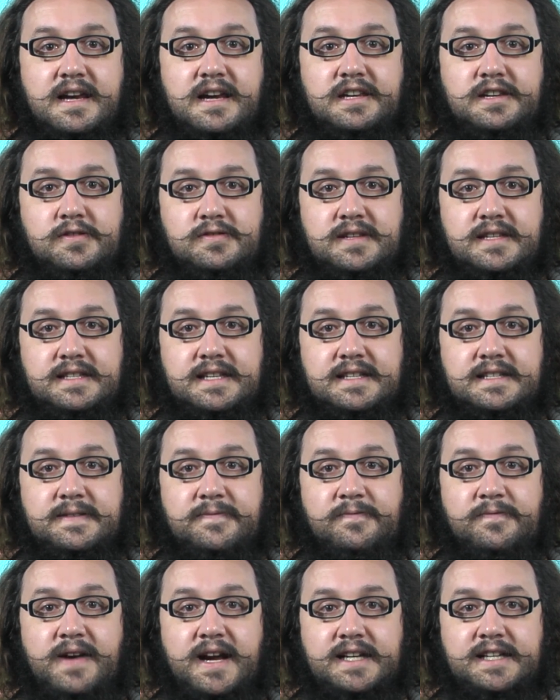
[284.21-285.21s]
use a
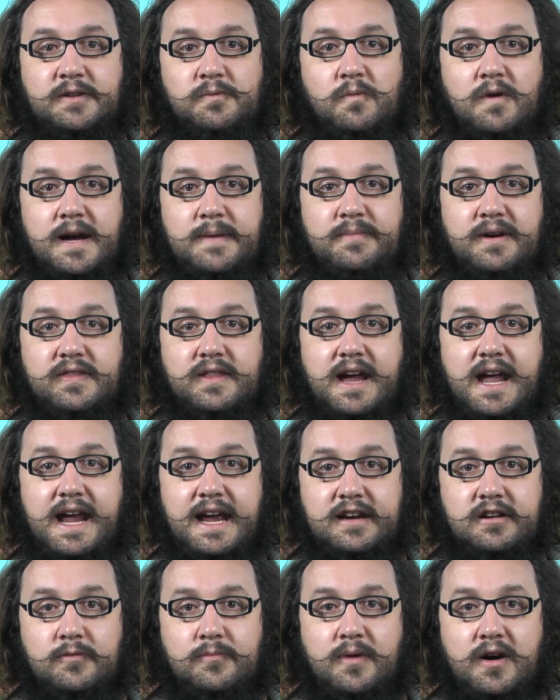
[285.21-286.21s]
disinfectant wipe on the
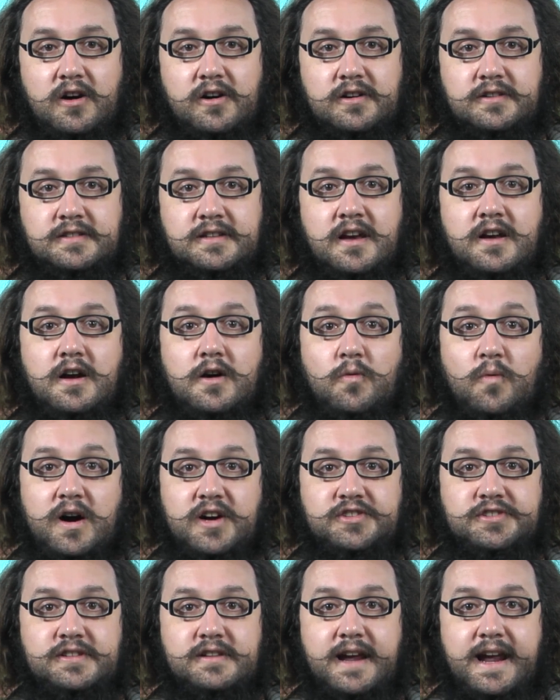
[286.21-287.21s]
handlebars,
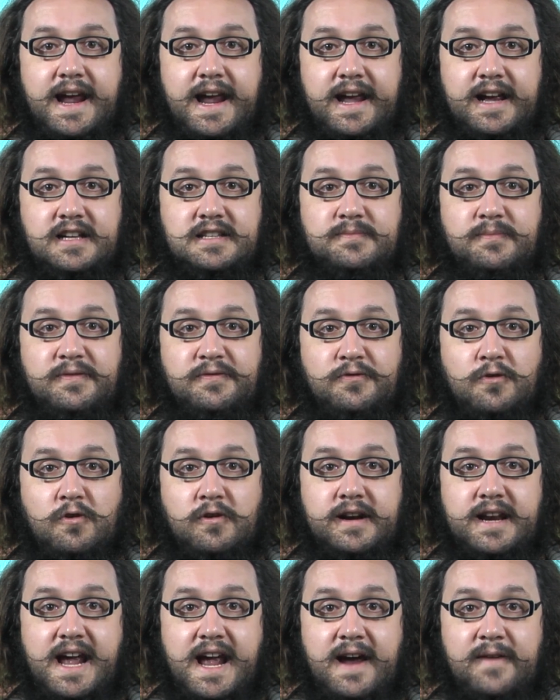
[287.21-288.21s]
wash the hands before
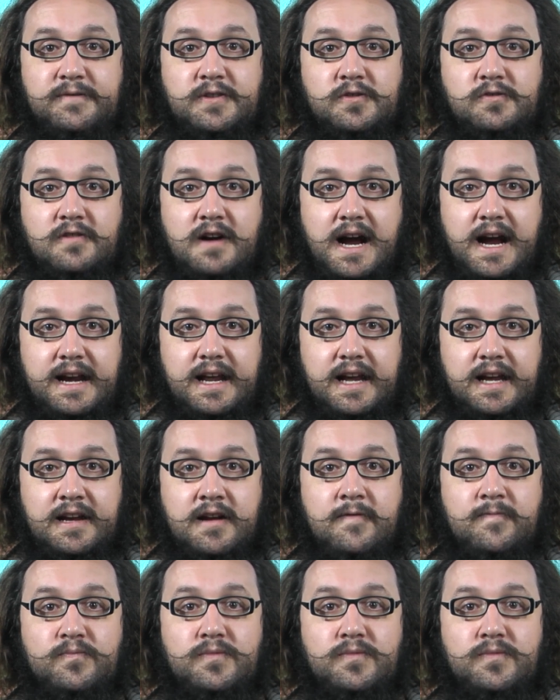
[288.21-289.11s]
and after riding,